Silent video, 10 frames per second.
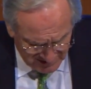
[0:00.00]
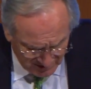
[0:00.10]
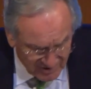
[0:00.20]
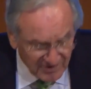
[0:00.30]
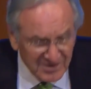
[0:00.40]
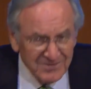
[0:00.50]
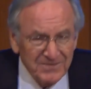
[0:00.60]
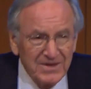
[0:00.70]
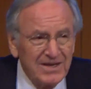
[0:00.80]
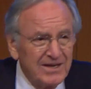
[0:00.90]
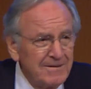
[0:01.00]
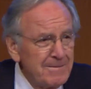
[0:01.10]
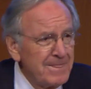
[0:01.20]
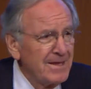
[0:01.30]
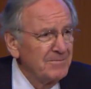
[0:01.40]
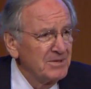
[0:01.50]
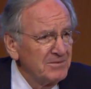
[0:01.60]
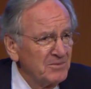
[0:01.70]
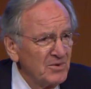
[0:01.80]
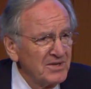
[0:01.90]
honor. But
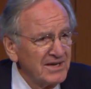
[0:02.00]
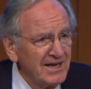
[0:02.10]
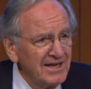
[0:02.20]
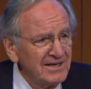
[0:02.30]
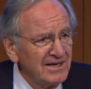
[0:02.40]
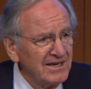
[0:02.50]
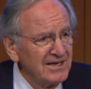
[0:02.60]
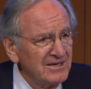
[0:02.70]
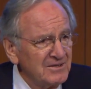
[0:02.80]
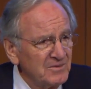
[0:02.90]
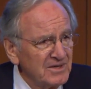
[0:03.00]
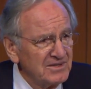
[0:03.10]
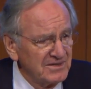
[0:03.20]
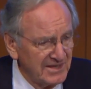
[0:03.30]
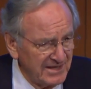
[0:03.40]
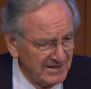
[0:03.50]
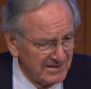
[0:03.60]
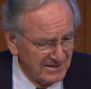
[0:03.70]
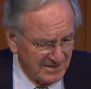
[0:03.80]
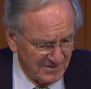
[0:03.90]
more than that, I want to thank
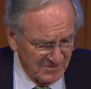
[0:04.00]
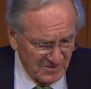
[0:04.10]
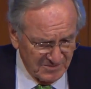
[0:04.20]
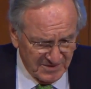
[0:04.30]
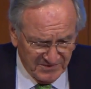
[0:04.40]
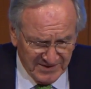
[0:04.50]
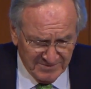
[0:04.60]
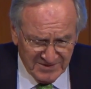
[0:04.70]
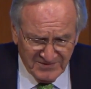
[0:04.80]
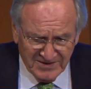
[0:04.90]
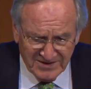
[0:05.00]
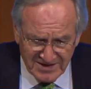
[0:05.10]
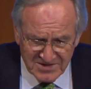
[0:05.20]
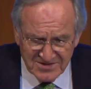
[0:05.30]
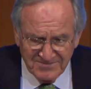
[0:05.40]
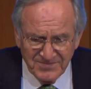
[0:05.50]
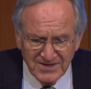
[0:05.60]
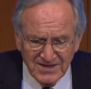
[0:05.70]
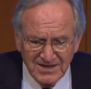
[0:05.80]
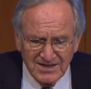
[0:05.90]
the Ruderman Family Foundation
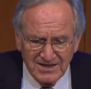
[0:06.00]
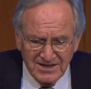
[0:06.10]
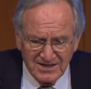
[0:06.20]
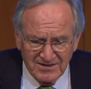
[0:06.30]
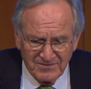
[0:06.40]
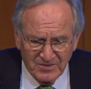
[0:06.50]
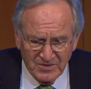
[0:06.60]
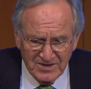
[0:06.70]
for